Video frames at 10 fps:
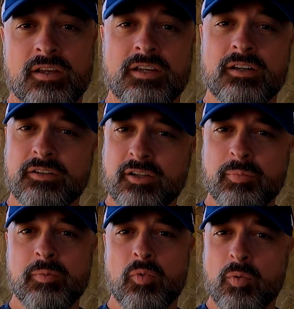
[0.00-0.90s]
get a little
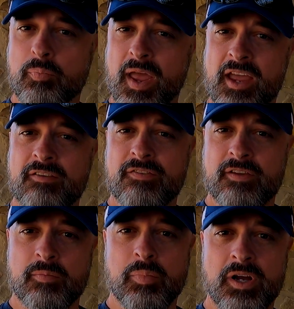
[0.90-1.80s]
bit more bang for
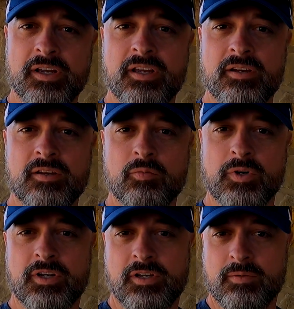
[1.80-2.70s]
their buck
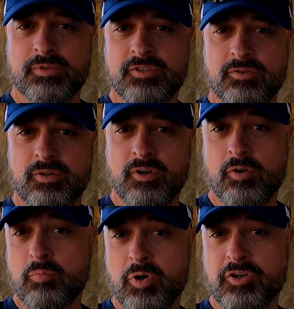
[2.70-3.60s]
when it comes to a
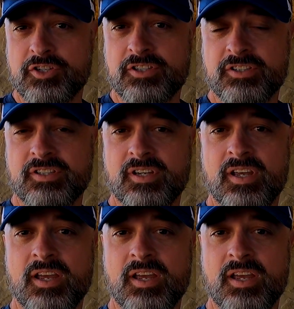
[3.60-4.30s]
home purchase,